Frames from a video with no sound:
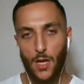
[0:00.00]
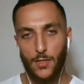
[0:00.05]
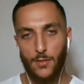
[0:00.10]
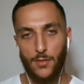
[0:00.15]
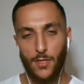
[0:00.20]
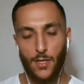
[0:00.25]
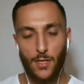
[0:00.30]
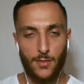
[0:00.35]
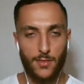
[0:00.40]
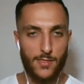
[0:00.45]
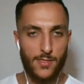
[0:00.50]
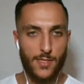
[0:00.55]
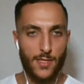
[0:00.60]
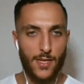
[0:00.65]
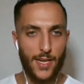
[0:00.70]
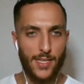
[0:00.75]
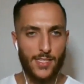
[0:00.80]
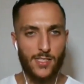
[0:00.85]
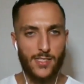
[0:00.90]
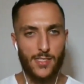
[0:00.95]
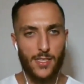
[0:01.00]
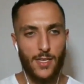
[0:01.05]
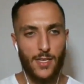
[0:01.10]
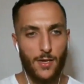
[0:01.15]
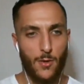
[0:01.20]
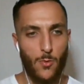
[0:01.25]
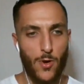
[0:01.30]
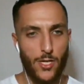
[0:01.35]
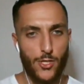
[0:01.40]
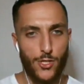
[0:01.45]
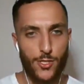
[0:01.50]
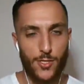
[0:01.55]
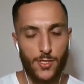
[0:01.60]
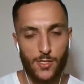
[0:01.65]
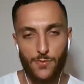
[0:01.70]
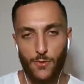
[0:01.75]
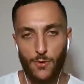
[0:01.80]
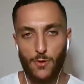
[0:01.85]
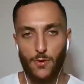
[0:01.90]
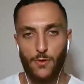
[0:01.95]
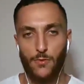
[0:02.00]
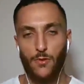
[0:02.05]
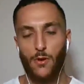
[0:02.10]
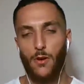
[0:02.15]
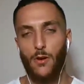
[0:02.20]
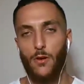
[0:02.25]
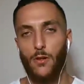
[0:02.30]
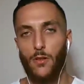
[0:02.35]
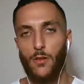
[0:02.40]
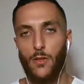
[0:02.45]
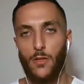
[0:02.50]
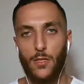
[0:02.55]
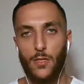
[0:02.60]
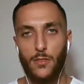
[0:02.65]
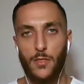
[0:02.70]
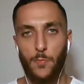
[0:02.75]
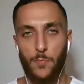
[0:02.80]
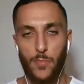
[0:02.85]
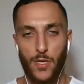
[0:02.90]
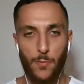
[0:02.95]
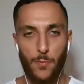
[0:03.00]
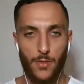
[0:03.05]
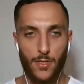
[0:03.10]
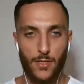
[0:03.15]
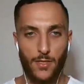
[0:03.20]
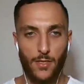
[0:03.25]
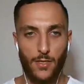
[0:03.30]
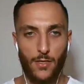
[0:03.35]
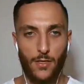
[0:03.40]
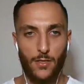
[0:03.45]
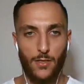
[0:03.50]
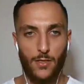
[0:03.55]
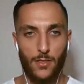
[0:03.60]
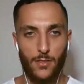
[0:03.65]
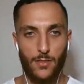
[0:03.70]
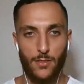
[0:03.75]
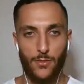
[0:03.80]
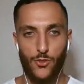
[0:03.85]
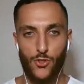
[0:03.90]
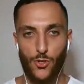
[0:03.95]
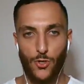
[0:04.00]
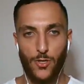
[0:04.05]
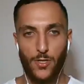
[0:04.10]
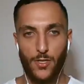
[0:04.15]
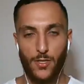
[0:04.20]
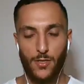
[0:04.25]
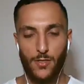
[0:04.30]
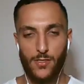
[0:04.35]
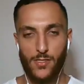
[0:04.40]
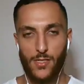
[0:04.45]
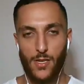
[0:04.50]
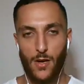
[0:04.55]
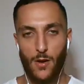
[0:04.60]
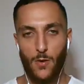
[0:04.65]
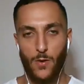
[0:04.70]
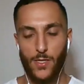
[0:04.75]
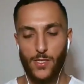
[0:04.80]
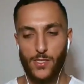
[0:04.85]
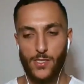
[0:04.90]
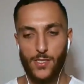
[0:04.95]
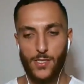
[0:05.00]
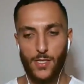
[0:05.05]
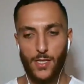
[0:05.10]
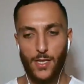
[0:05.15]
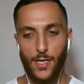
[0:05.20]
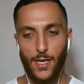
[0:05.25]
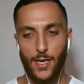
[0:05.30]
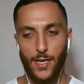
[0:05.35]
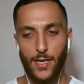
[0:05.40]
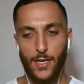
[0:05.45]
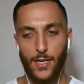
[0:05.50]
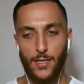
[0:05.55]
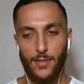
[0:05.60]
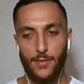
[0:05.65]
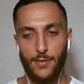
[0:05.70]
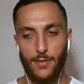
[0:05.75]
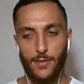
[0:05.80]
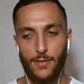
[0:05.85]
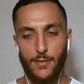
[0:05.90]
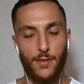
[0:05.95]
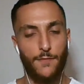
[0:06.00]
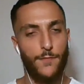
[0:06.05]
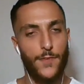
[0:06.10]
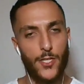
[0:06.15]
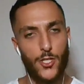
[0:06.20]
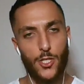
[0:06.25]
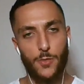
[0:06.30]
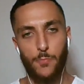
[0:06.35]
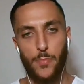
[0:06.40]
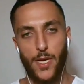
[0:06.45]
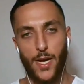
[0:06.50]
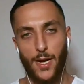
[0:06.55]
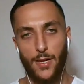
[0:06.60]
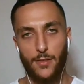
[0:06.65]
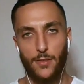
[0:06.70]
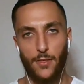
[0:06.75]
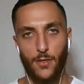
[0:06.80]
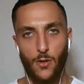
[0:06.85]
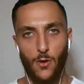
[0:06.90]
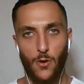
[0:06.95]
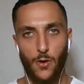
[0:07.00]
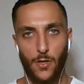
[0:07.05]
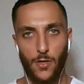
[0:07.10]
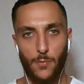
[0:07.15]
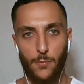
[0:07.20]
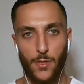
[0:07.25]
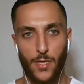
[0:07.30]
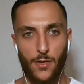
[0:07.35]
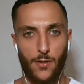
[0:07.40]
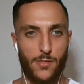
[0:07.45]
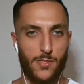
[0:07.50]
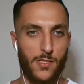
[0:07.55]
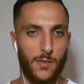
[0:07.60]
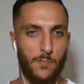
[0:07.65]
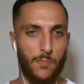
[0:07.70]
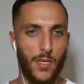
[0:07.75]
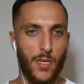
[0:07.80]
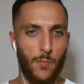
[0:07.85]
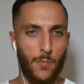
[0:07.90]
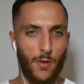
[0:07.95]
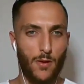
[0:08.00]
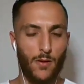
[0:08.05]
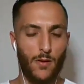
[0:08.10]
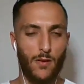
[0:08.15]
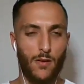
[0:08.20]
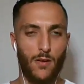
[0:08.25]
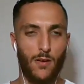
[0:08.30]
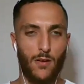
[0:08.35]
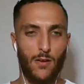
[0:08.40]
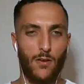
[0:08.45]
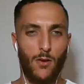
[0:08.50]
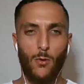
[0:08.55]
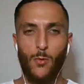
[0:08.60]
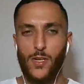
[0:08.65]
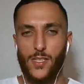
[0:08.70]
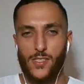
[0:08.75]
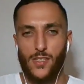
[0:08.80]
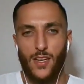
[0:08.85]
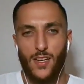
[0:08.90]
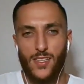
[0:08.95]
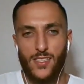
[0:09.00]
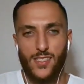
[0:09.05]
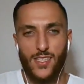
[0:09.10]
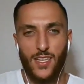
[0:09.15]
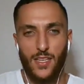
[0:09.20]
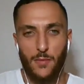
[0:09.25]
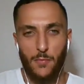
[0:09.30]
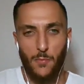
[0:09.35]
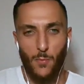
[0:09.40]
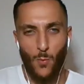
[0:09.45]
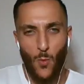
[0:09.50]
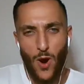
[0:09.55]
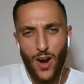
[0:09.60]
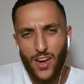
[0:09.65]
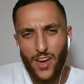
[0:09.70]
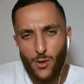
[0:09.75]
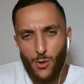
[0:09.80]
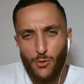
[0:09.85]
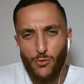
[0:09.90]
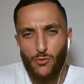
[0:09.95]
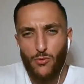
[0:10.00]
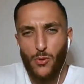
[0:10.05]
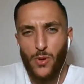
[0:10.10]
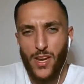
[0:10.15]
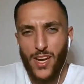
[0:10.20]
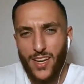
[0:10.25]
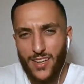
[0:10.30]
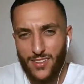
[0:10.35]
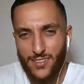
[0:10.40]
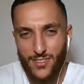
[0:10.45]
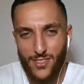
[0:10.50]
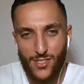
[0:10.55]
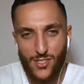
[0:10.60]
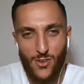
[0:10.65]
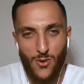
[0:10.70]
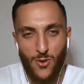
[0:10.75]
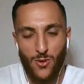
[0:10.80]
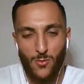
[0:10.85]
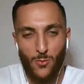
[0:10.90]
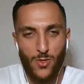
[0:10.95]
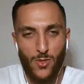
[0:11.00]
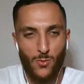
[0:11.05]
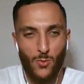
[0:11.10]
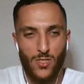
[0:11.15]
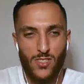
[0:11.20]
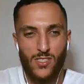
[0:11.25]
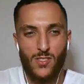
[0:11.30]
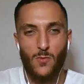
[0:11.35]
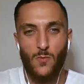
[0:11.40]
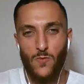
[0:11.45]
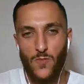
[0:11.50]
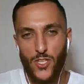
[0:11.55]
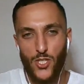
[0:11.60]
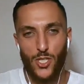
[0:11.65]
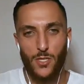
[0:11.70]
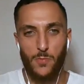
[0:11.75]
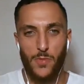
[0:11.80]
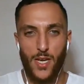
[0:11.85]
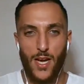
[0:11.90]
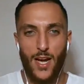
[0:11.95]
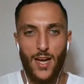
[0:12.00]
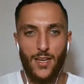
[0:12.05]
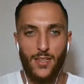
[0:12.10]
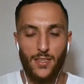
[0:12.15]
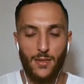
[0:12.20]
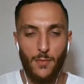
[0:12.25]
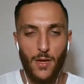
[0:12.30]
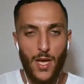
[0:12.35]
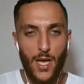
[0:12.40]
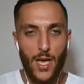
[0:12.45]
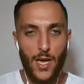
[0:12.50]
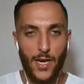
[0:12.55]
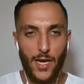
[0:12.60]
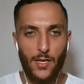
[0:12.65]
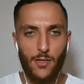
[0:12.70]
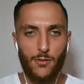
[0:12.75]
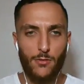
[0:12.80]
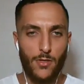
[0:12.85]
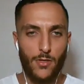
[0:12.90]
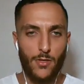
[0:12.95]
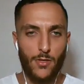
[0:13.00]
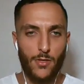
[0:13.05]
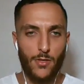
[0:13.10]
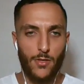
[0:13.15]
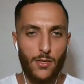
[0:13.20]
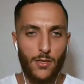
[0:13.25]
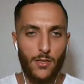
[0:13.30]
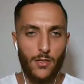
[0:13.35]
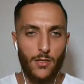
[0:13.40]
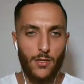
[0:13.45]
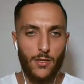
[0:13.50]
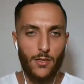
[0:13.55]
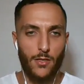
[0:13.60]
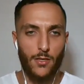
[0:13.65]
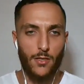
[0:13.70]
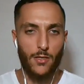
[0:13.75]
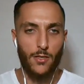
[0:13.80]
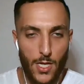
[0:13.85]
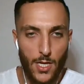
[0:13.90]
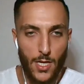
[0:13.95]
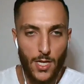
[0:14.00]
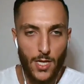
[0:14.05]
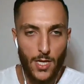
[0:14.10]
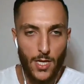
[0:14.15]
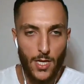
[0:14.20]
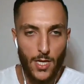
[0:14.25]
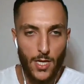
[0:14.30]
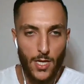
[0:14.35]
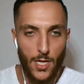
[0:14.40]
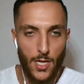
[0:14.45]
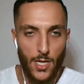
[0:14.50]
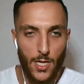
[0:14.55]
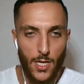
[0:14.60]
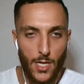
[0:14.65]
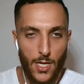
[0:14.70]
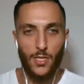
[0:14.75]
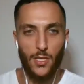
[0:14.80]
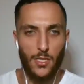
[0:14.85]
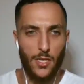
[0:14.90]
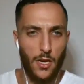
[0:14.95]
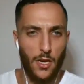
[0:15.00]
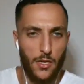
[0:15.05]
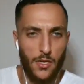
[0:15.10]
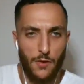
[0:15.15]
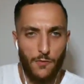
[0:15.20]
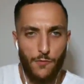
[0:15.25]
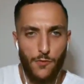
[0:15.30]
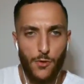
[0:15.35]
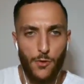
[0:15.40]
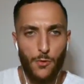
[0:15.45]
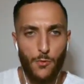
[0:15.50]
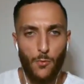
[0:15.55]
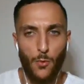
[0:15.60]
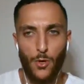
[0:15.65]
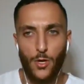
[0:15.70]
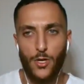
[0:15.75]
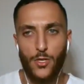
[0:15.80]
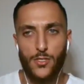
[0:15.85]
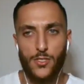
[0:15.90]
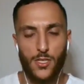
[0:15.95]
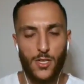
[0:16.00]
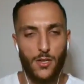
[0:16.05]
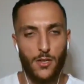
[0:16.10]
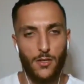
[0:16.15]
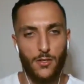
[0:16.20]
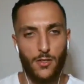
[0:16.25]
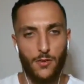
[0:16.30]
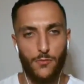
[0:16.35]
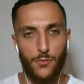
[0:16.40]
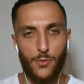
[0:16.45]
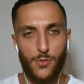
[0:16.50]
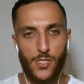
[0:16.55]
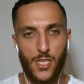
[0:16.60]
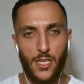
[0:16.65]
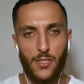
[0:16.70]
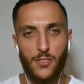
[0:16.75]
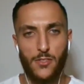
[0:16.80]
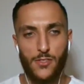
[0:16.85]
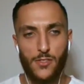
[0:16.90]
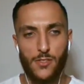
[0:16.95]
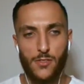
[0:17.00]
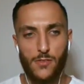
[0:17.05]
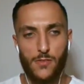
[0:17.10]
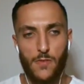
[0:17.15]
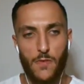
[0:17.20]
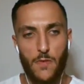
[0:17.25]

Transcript: the next question is for all the people that are joining us now, is like the vision behind the coin, because the people are always asking why you've created this coin. What's the vision behind them? Can you tell this to our community in a few words, in a few sentences?